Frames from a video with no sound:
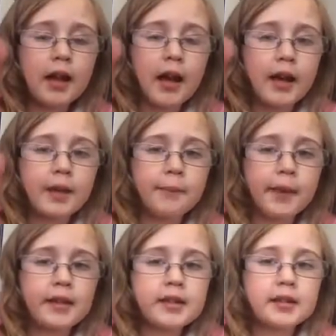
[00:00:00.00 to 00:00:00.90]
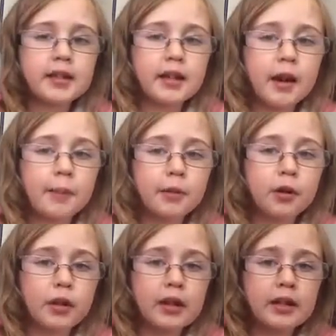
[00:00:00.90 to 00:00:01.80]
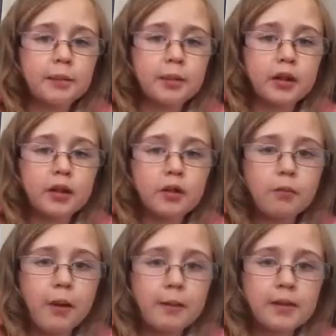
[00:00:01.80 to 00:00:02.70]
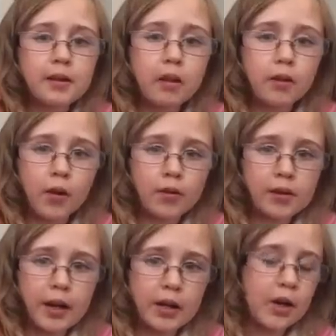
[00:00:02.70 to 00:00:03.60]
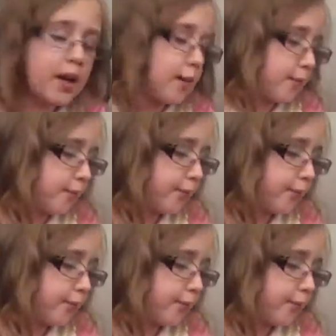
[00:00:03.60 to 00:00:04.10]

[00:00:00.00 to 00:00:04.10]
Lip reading: I painted the cup green and put a little Pepsi logo sign on it.